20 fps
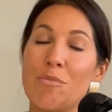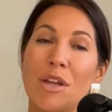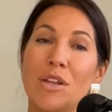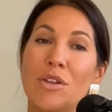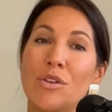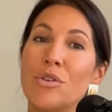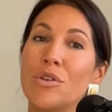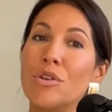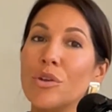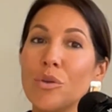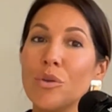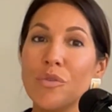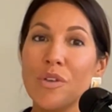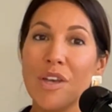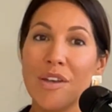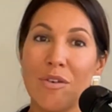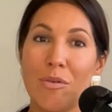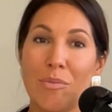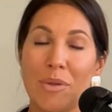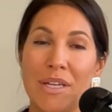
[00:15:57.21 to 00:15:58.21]
my new
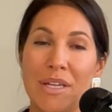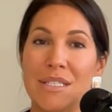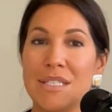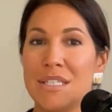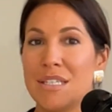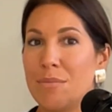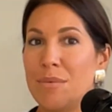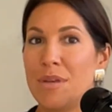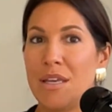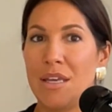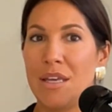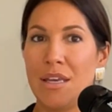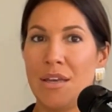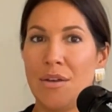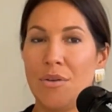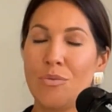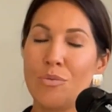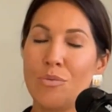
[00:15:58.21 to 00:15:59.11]
favorite place to be,